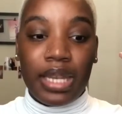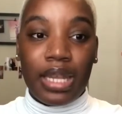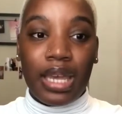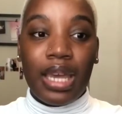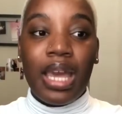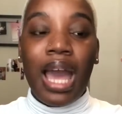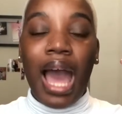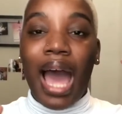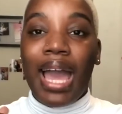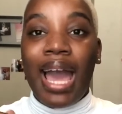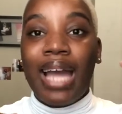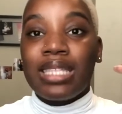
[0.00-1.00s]
it, I
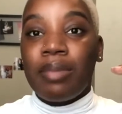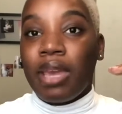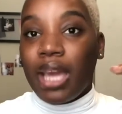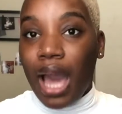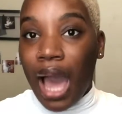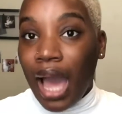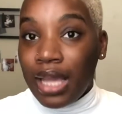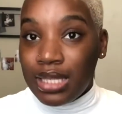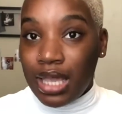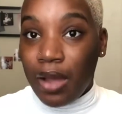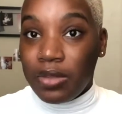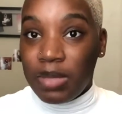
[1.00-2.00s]
had to make a high
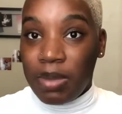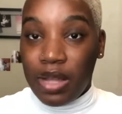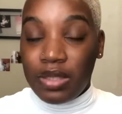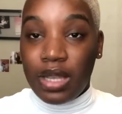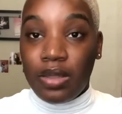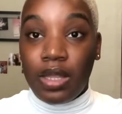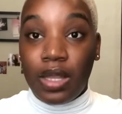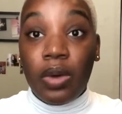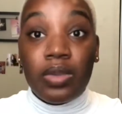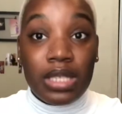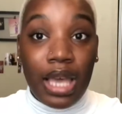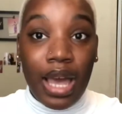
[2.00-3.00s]
sound to balance out the low
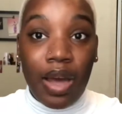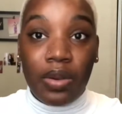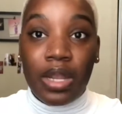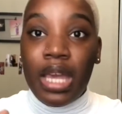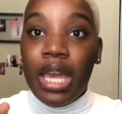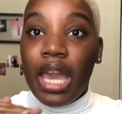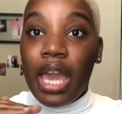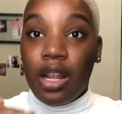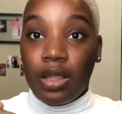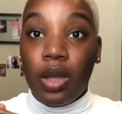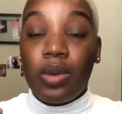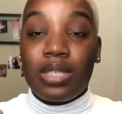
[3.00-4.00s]
sound and a
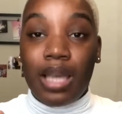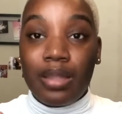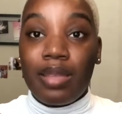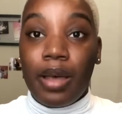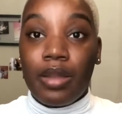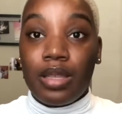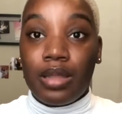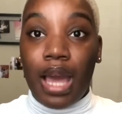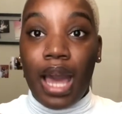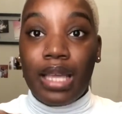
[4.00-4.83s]
low sound to balance out the high